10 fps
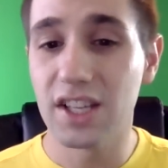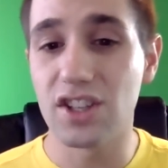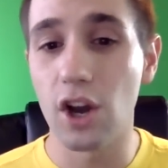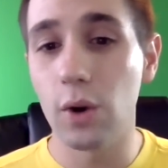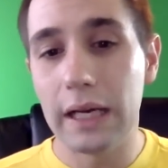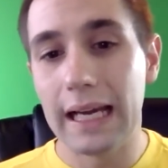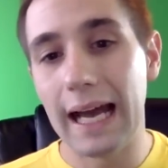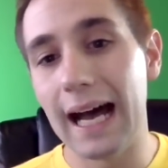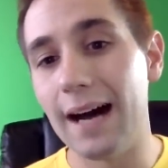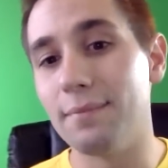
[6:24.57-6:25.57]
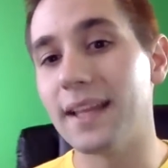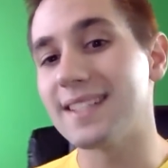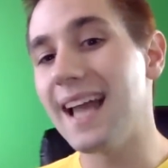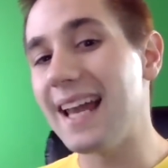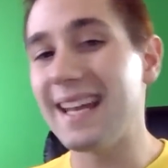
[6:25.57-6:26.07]
So
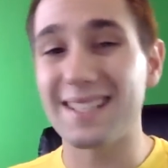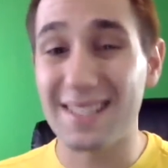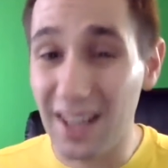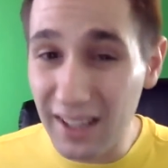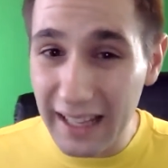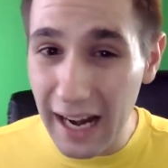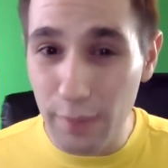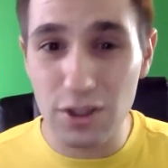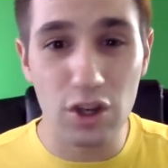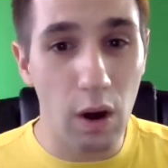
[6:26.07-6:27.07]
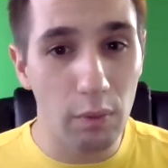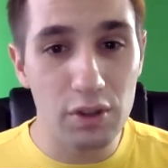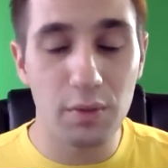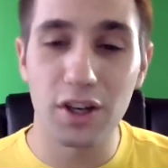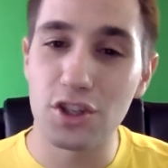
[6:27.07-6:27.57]
that's not necessarily an option you
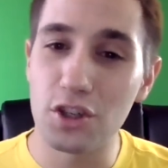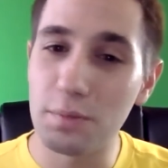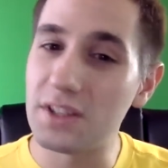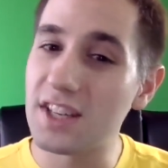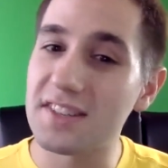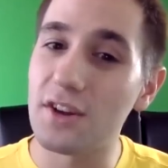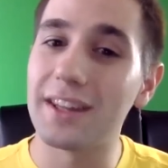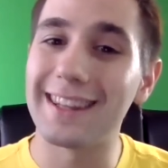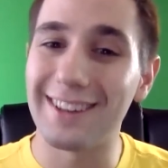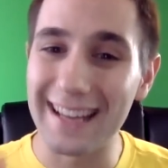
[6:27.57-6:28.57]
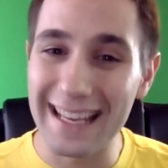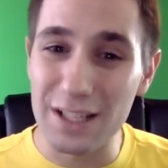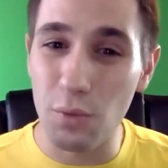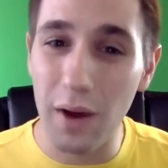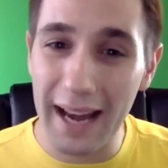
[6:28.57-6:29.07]
always want to choose, but just know that there
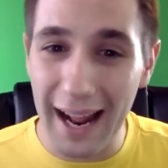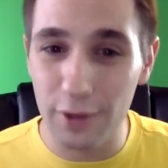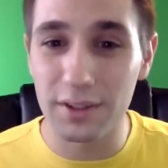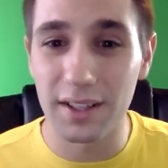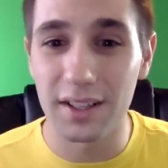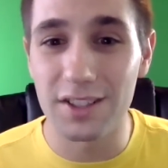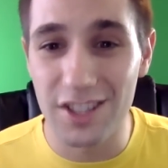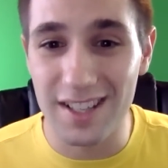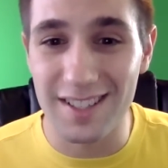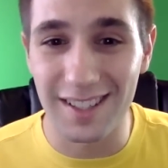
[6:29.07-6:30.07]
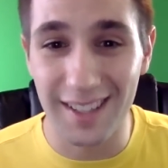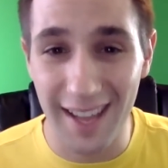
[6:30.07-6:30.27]
is one out there just in